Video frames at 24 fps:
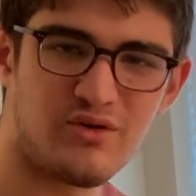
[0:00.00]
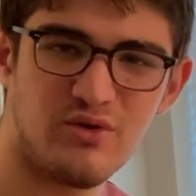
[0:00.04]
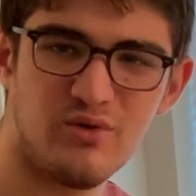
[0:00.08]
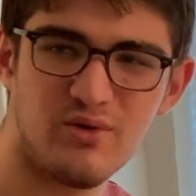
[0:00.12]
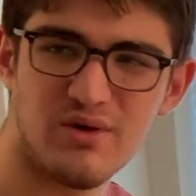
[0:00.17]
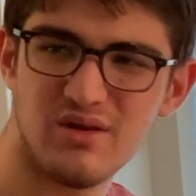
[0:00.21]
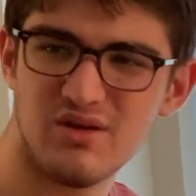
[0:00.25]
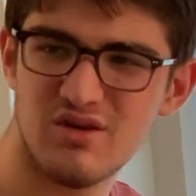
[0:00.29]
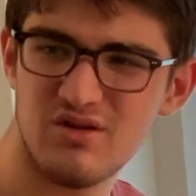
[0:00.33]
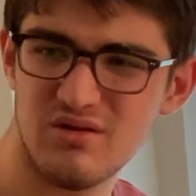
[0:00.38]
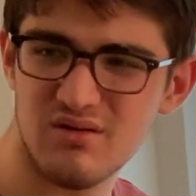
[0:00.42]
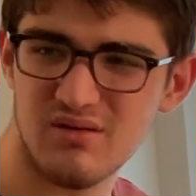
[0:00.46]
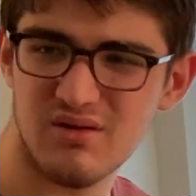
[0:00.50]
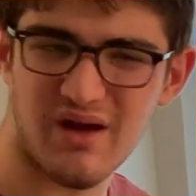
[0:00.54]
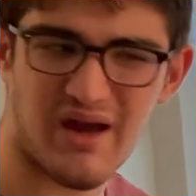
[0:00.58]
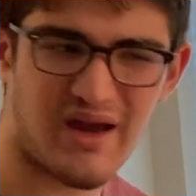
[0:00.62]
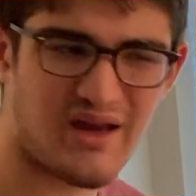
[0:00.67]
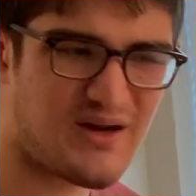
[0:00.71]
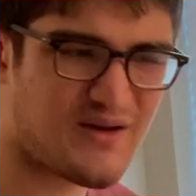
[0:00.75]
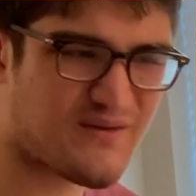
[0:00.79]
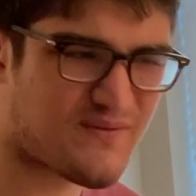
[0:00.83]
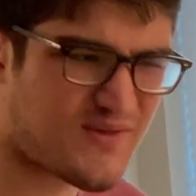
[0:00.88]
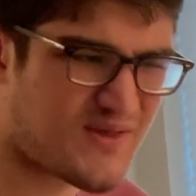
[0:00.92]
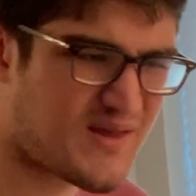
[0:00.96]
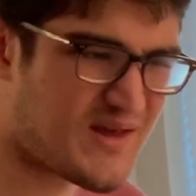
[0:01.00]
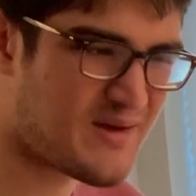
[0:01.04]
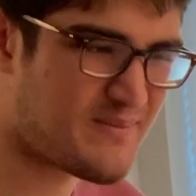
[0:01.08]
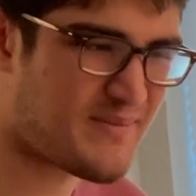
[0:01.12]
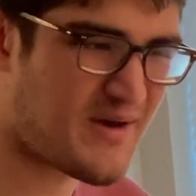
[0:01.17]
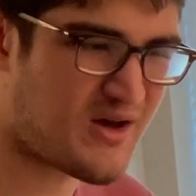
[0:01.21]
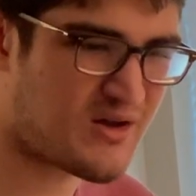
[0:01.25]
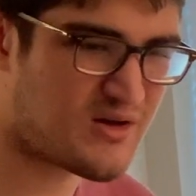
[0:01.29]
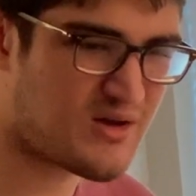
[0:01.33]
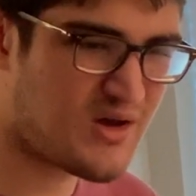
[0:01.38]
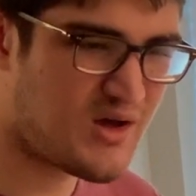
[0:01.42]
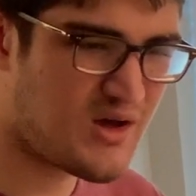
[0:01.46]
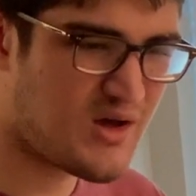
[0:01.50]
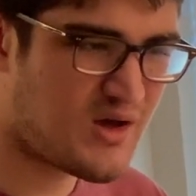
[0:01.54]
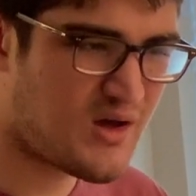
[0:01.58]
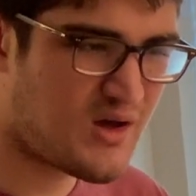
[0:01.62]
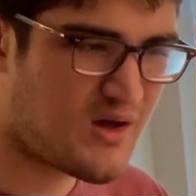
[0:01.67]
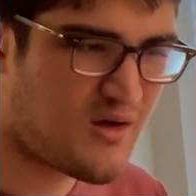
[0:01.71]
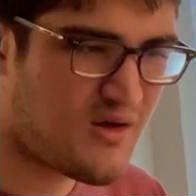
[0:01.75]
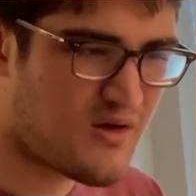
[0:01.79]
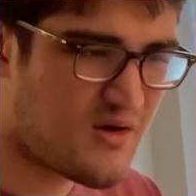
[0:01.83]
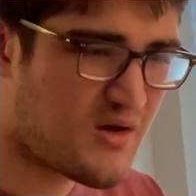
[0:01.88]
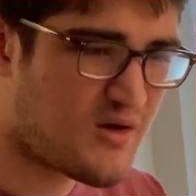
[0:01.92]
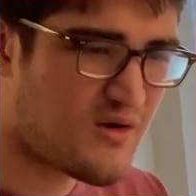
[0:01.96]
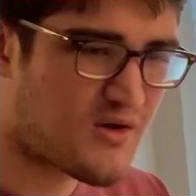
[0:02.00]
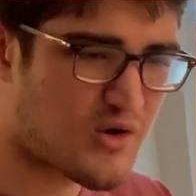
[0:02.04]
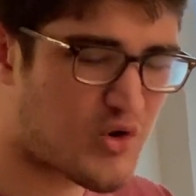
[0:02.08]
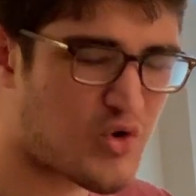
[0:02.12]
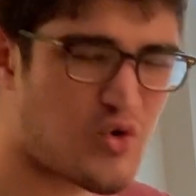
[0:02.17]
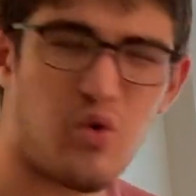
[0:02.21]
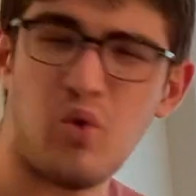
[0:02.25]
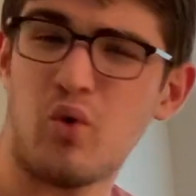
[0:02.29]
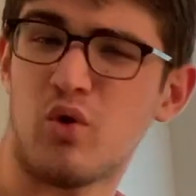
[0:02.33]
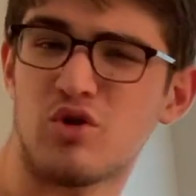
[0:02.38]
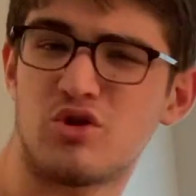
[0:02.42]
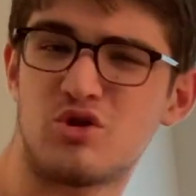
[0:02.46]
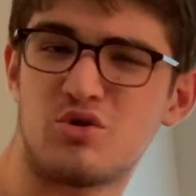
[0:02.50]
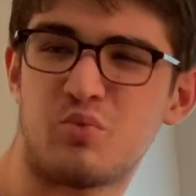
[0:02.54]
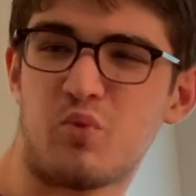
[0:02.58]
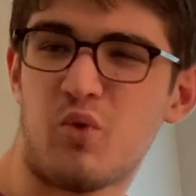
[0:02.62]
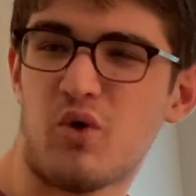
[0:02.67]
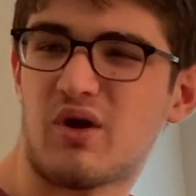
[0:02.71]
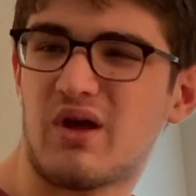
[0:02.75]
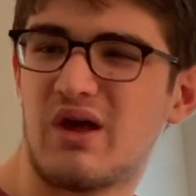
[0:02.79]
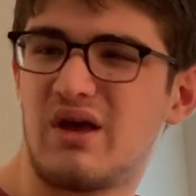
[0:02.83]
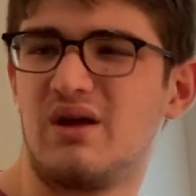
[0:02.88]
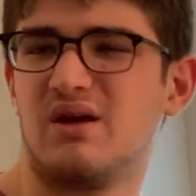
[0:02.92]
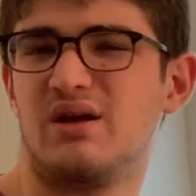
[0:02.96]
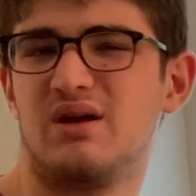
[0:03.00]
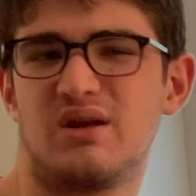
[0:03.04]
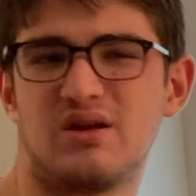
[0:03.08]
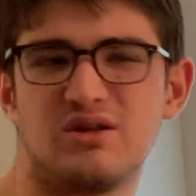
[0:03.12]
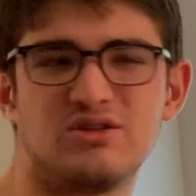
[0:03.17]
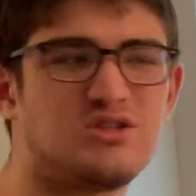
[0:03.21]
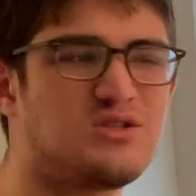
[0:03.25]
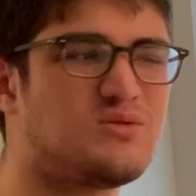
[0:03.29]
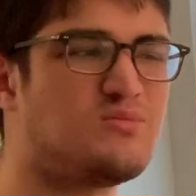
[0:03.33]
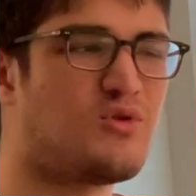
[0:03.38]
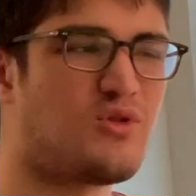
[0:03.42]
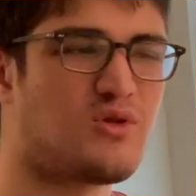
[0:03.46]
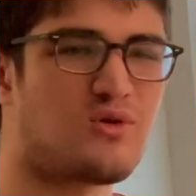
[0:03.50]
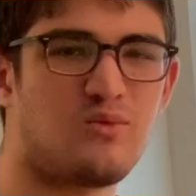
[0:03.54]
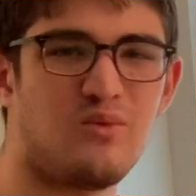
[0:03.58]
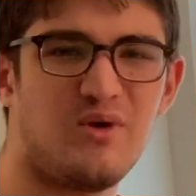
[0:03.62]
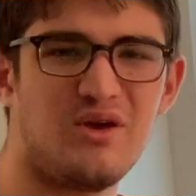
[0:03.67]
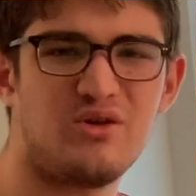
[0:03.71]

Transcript: you can still kind of think about chords working in a similar way.